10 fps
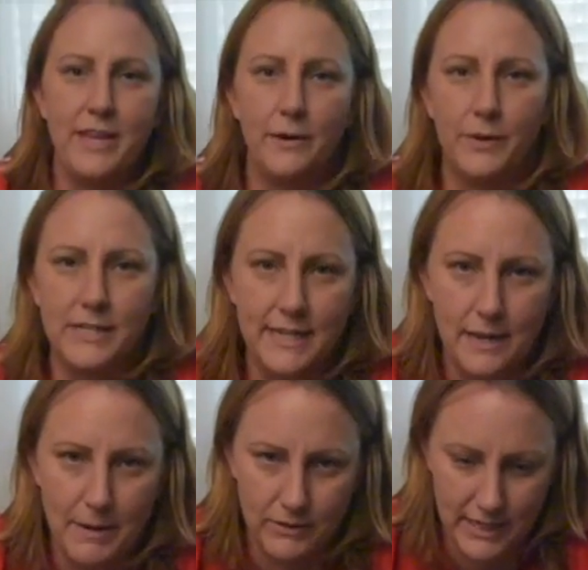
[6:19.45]
thing I want to say
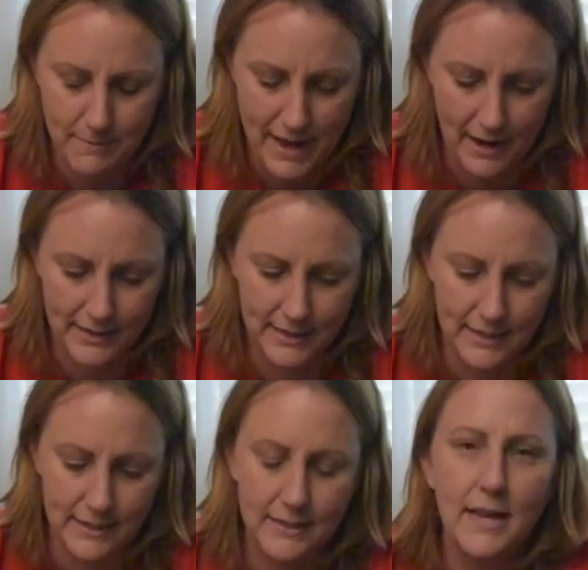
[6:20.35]
about day packs
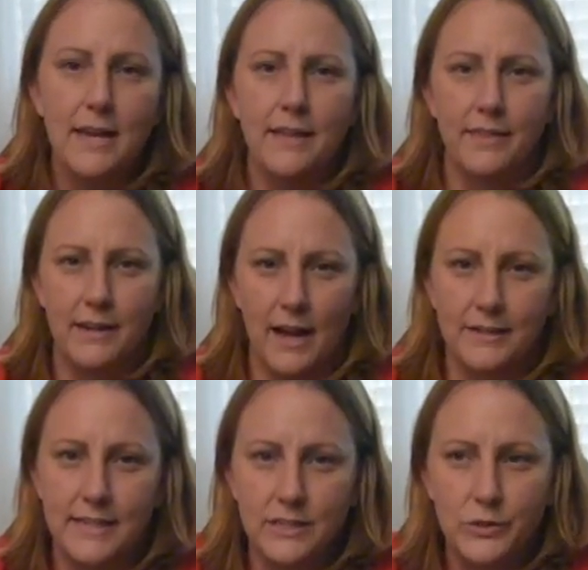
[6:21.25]
is the
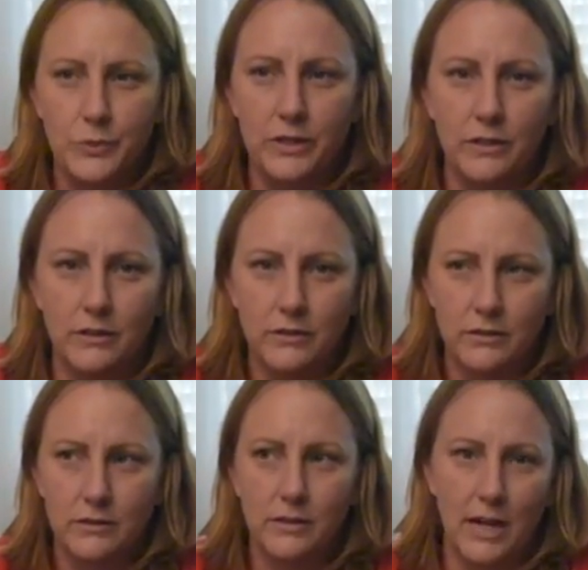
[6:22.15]
contents will
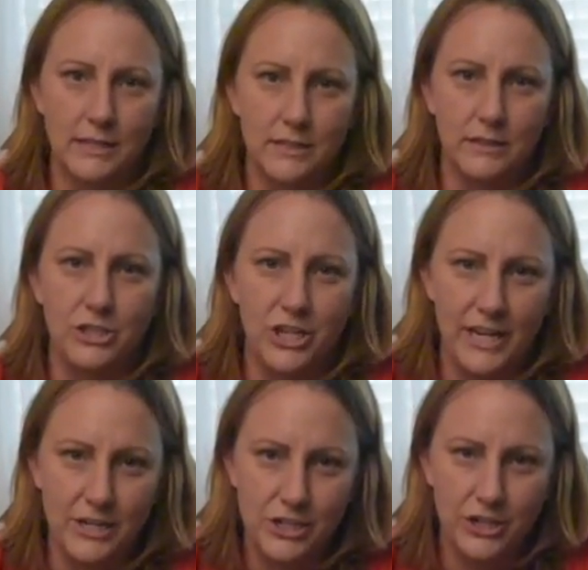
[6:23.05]
constantly
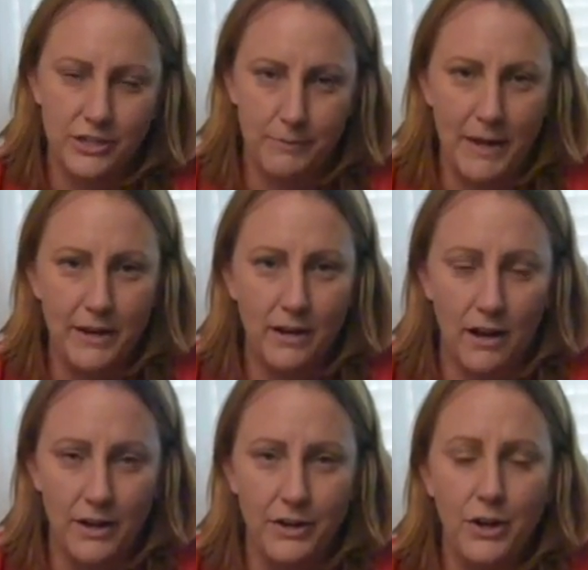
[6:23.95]
change depending
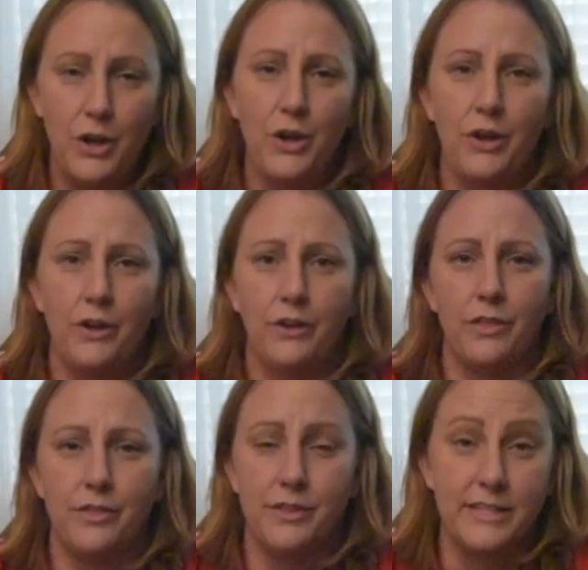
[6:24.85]
on
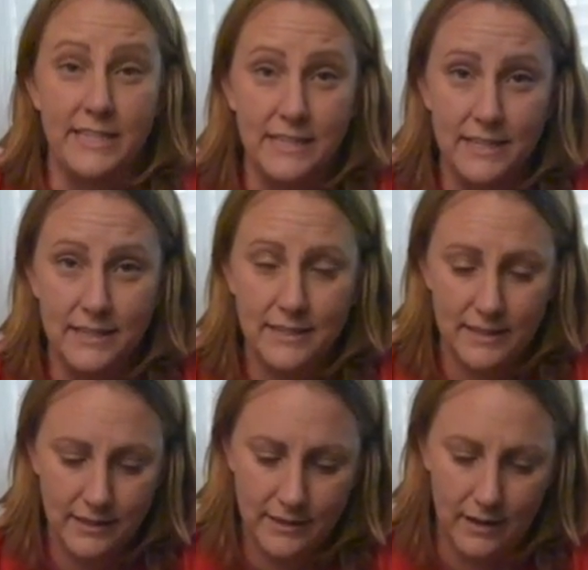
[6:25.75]
the
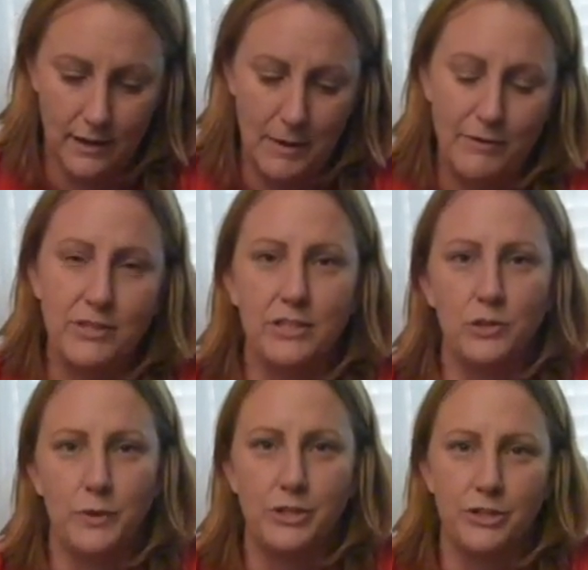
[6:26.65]
seasons. Obviously in
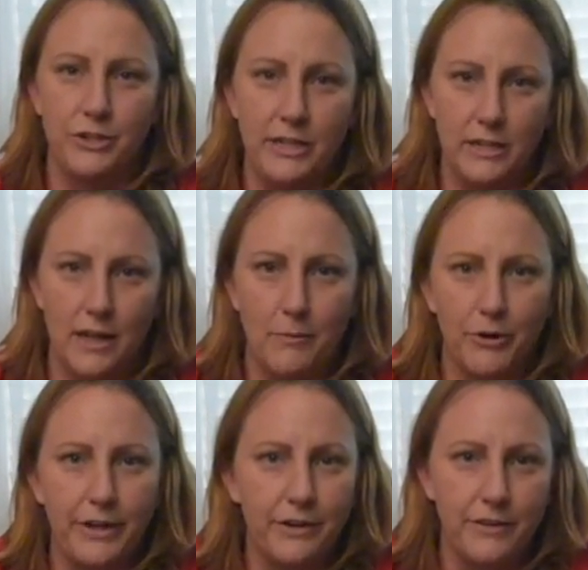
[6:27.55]
the winter you need a lot
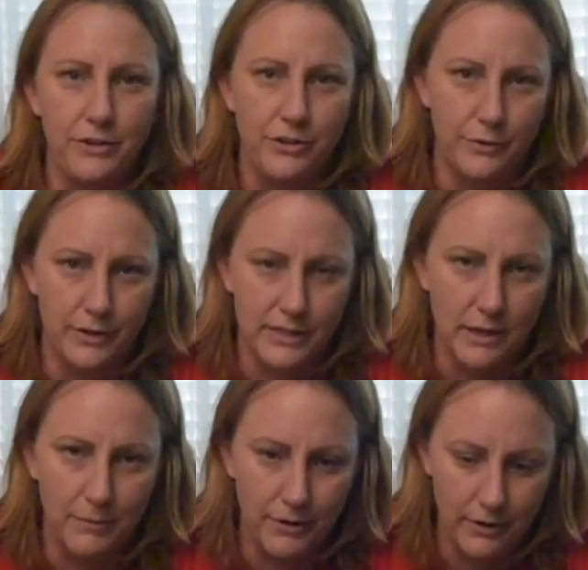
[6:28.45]
more gear than you do in the
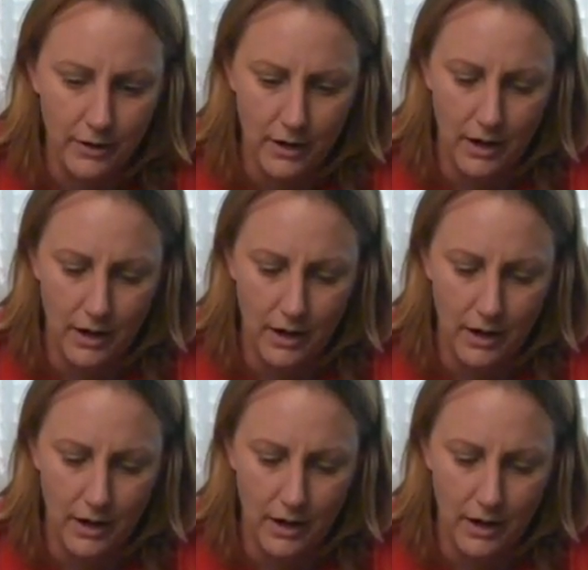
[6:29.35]
summer.